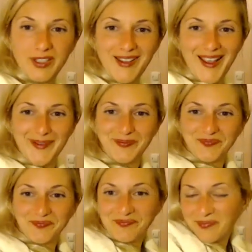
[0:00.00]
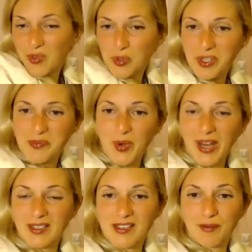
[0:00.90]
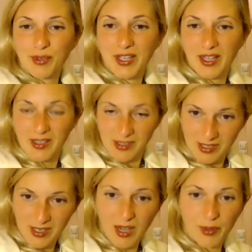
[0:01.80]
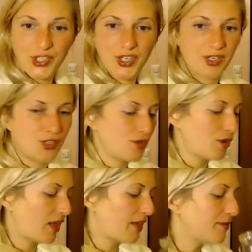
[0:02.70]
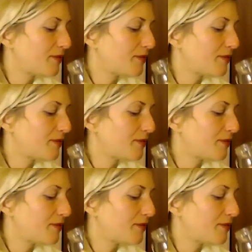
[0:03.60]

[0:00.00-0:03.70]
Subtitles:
day. Do this practice every day and see how it changes your life.